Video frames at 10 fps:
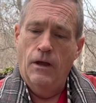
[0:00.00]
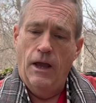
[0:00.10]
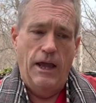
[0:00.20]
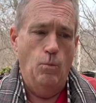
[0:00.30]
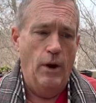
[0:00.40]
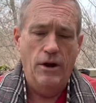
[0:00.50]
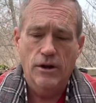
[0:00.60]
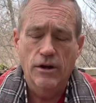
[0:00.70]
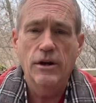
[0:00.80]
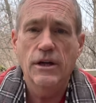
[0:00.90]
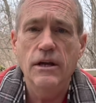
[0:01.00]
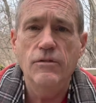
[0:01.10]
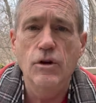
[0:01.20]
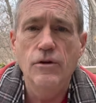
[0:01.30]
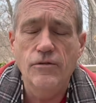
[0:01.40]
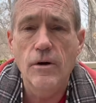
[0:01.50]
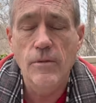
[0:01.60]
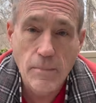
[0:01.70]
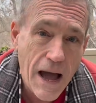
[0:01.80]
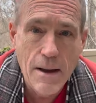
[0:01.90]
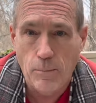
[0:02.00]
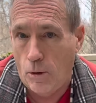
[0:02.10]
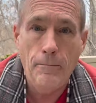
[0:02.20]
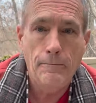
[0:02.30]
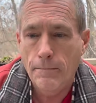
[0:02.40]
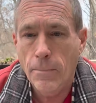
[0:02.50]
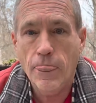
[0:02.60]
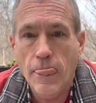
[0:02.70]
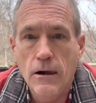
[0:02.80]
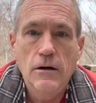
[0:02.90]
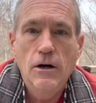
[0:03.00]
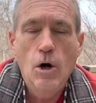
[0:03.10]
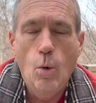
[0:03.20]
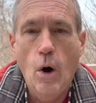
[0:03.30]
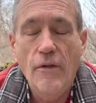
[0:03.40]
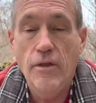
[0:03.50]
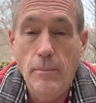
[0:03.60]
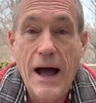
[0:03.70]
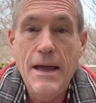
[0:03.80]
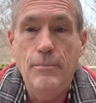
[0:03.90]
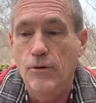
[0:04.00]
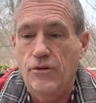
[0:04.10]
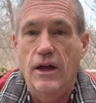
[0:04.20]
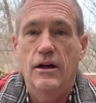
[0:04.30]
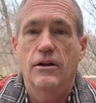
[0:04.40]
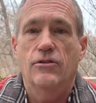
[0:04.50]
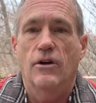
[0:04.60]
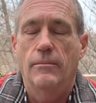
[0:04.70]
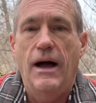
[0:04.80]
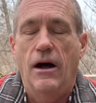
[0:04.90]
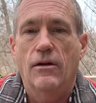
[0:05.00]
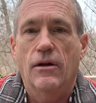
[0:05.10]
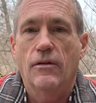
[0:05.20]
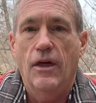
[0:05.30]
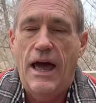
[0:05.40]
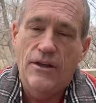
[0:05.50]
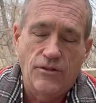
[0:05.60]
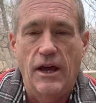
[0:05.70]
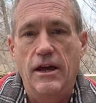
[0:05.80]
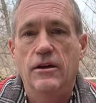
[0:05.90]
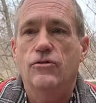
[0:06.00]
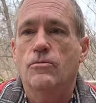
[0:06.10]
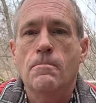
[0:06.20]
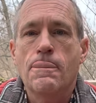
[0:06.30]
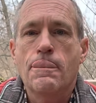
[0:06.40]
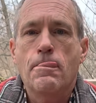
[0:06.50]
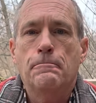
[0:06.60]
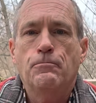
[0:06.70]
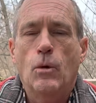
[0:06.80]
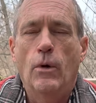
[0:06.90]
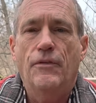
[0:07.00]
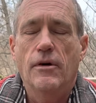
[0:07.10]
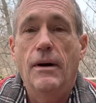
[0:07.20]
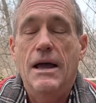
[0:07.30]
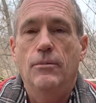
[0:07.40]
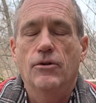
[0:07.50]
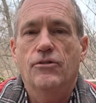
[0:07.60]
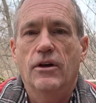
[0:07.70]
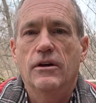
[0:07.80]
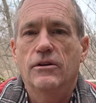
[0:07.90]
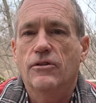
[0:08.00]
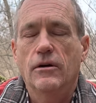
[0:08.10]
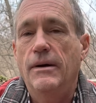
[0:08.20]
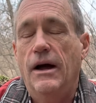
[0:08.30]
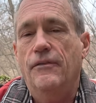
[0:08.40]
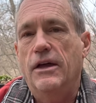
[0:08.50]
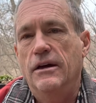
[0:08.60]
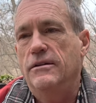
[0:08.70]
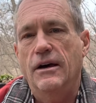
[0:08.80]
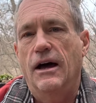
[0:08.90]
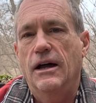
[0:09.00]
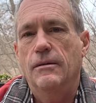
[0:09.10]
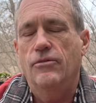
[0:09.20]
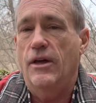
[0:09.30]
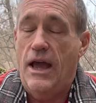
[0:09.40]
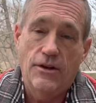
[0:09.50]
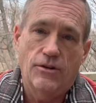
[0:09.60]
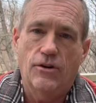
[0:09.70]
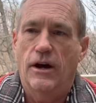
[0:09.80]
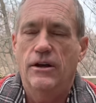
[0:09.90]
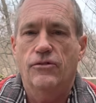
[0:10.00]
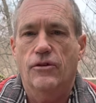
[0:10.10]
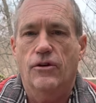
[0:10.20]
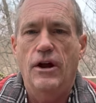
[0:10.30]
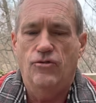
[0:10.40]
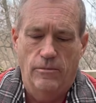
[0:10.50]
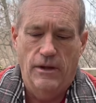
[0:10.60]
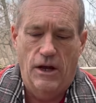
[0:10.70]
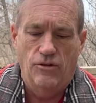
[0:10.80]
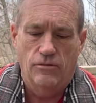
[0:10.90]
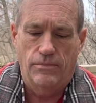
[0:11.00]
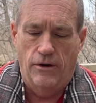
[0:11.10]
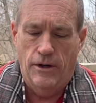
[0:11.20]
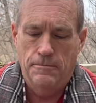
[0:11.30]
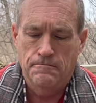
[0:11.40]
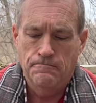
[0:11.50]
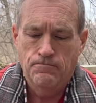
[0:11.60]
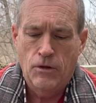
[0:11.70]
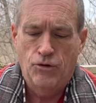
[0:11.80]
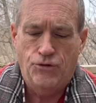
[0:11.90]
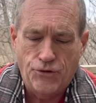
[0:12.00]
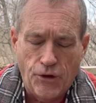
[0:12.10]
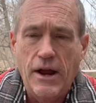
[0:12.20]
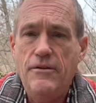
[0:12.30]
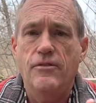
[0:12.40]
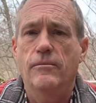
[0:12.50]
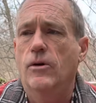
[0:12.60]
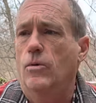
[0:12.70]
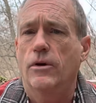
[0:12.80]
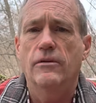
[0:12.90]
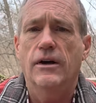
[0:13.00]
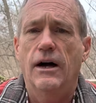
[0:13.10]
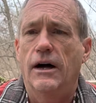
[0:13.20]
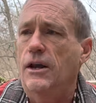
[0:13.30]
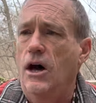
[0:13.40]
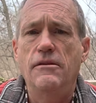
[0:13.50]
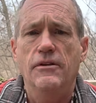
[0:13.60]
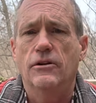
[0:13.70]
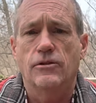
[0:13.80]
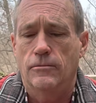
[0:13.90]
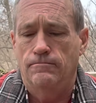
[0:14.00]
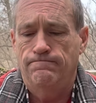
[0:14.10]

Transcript: And we are going to give you from the Bible what the Bible says about the last days, what the Bible says about the end times, the Antichrist, the Great Tribulation period, straight from the Word of God, unfiltered.